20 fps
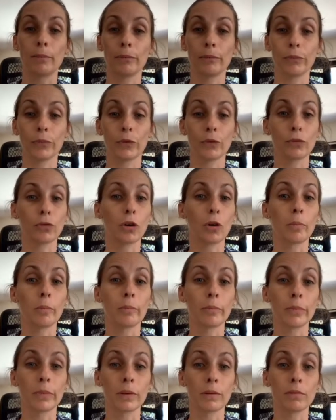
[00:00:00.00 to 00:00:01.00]
from
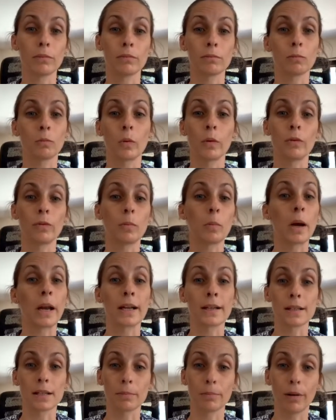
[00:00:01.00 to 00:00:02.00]
when
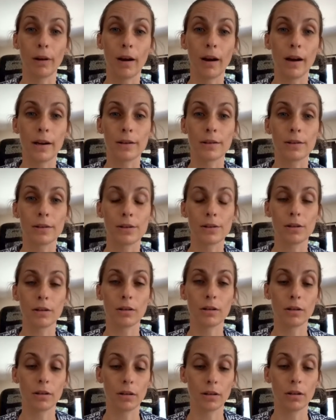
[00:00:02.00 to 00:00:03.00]
it's applied.
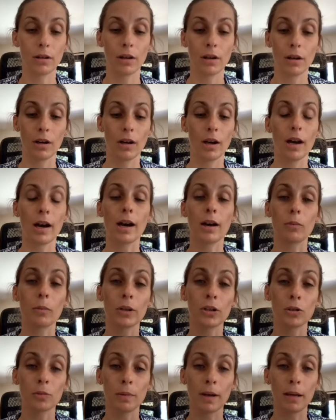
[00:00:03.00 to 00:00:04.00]
So when
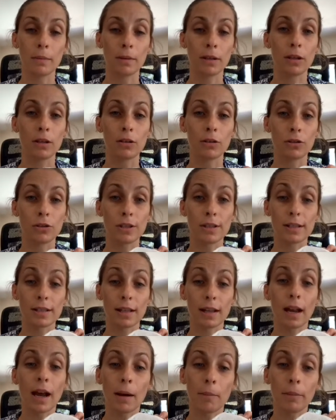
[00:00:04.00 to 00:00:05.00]
your baby uses the
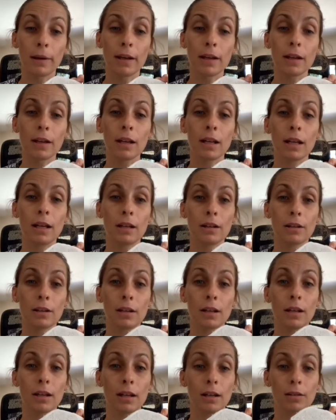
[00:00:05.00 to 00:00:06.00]
nappy,
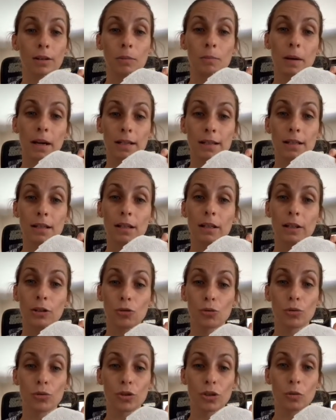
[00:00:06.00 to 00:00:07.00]
it basically
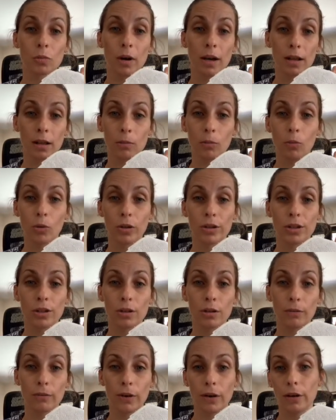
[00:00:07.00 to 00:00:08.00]
draws away the moisture
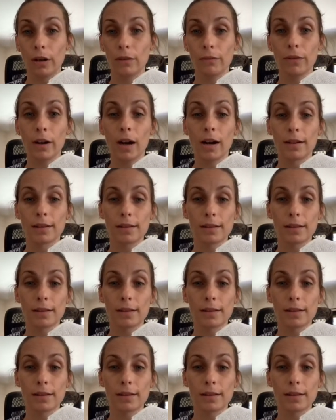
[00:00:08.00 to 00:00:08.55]
very fast.